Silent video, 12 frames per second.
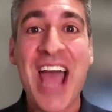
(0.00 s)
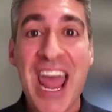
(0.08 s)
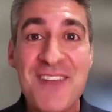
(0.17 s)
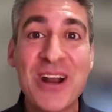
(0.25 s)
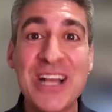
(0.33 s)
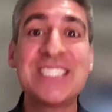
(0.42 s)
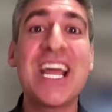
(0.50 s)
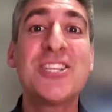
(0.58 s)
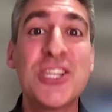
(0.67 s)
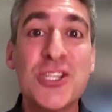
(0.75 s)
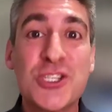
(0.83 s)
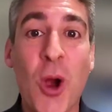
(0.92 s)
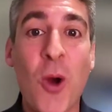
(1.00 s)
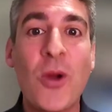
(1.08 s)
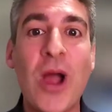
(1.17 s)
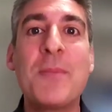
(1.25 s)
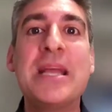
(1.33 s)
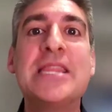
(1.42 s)
And when I say it's a
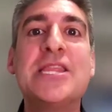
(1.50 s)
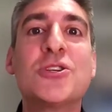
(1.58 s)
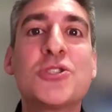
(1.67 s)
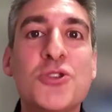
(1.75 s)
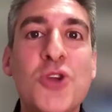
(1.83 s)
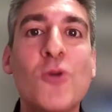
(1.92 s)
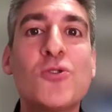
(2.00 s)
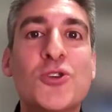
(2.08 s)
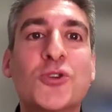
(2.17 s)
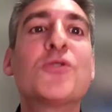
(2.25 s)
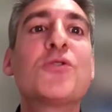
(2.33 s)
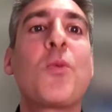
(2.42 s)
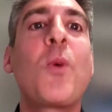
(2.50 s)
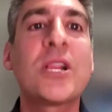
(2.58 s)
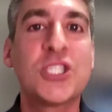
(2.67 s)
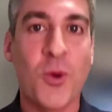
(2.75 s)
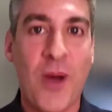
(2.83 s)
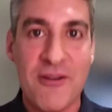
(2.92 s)
joke, I mean, there's no truth
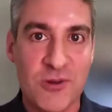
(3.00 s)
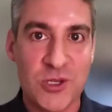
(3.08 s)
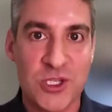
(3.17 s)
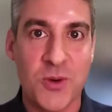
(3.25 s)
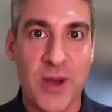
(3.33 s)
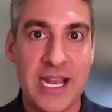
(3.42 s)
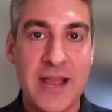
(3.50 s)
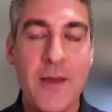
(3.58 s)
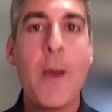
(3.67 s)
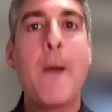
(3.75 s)
whatsoever to it.